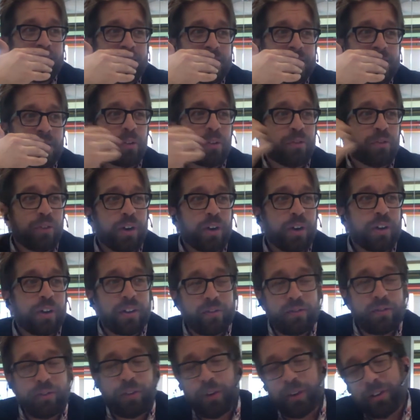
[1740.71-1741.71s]
So
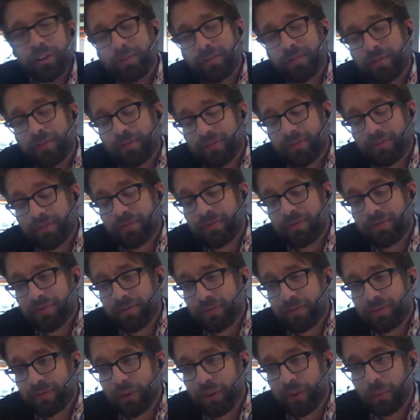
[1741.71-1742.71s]
for